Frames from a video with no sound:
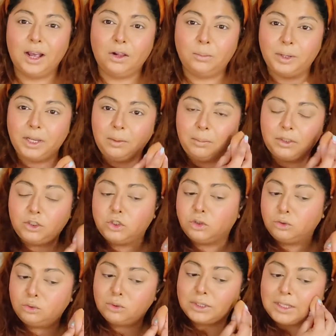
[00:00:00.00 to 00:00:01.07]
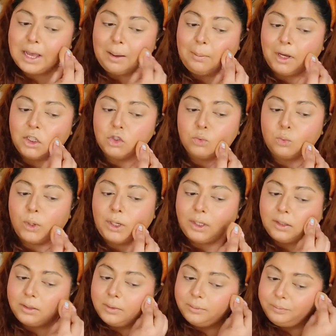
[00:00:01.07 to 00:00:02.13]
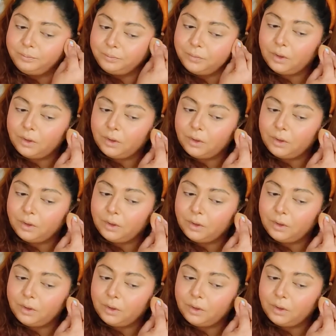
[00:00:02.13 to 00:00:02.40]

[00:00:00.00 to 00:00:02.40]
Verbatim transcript: think I'll be able to lose that much weight.